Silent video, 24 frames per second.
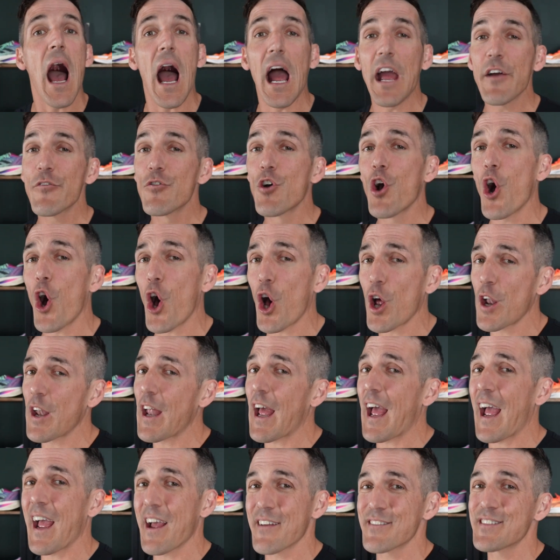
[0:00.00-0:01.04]
I have gone
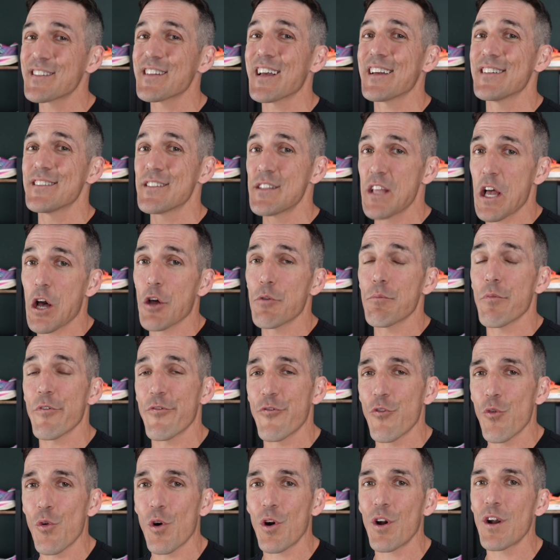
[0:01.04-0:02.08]
a half size down
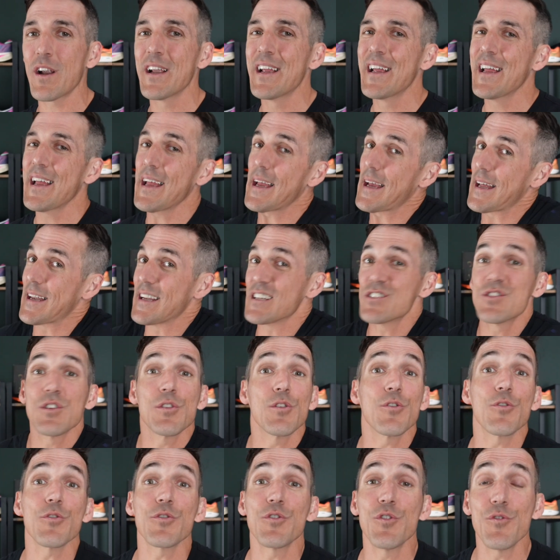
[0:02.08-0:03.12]
before and it's a
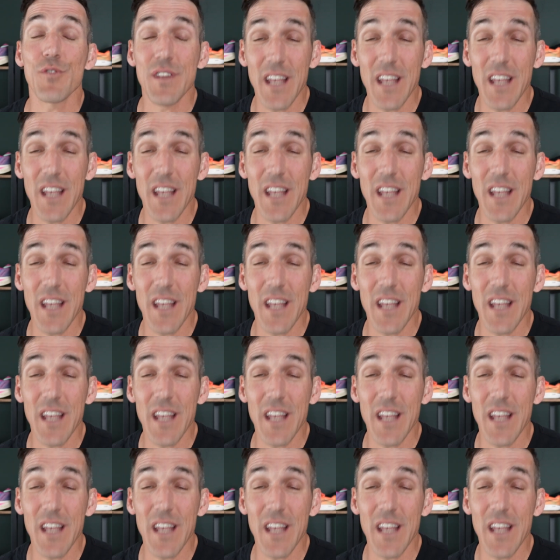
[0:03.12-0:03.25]
little too